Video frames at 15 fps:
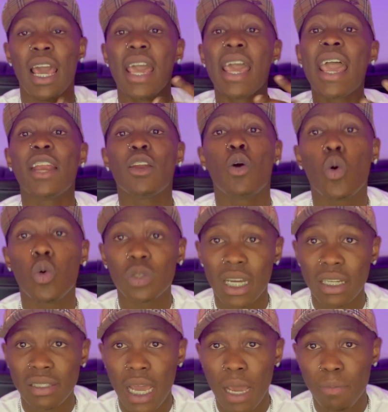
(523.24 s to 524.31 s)
and all
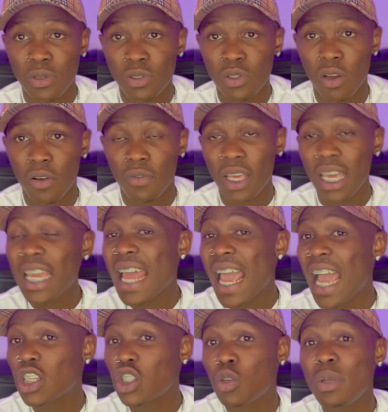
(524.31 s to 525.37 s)
that type of stuff. It
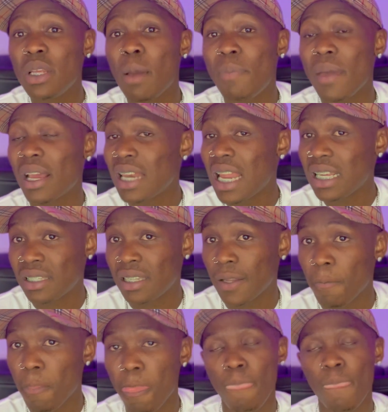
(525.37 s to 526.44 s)
has to be a big
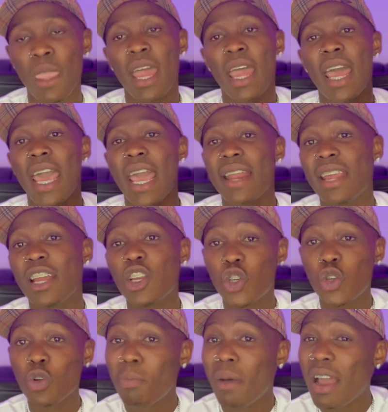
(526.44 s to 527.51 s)
lesson. And then
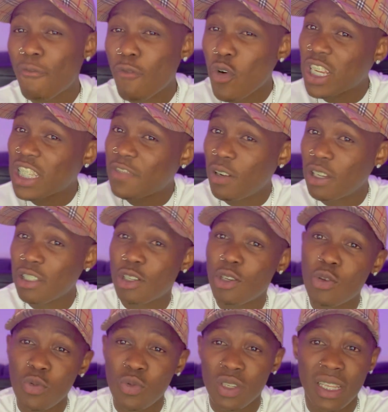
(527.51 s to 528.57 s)
should my Forex funds
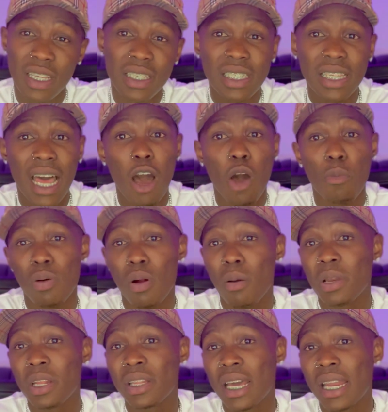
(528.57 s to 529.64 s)
lose, this is how
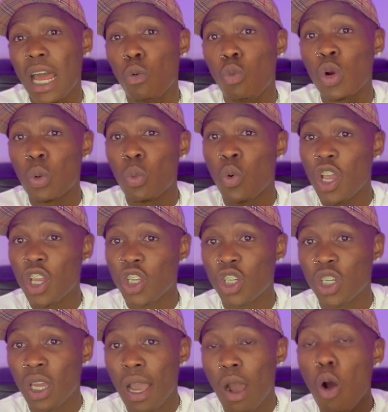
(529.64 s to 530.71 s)
probably that I would
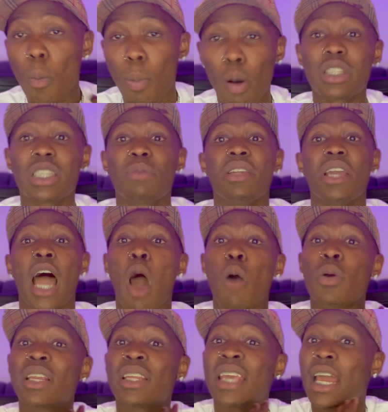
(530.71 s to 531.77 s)
wish, or possibly
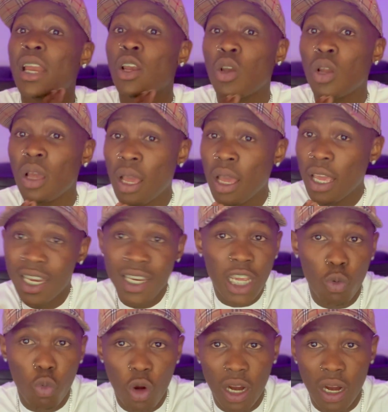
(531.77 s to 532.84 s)
how it
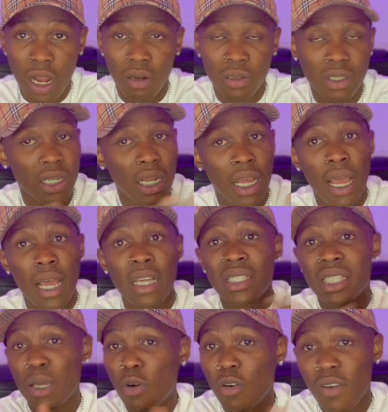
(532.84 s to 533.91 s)
can work out.
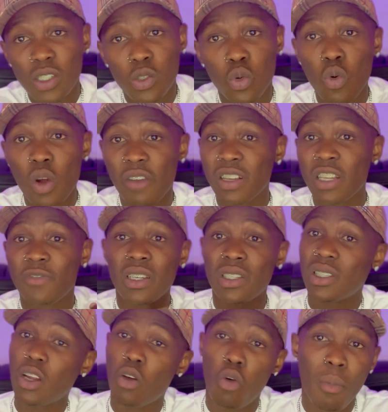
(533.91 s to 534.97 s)
Some of us who have
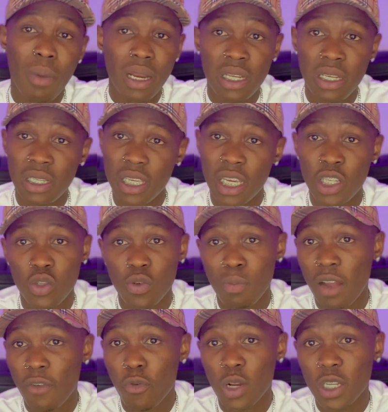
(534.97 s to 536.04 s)
invested our monies into
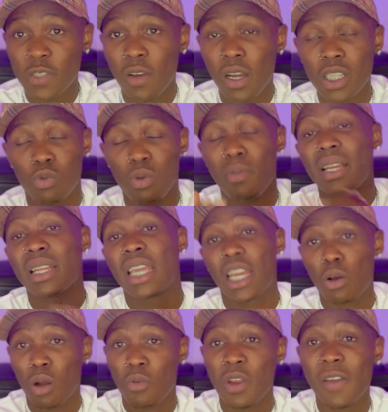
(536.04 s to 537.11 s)
my Forex funds, we might get
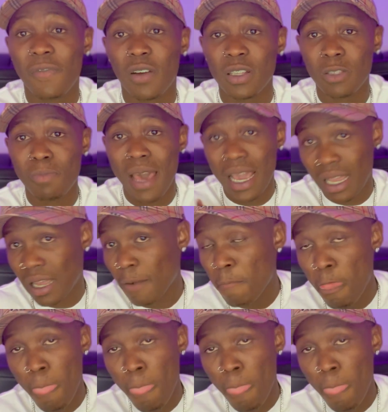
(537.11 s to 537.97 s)
our refunds back,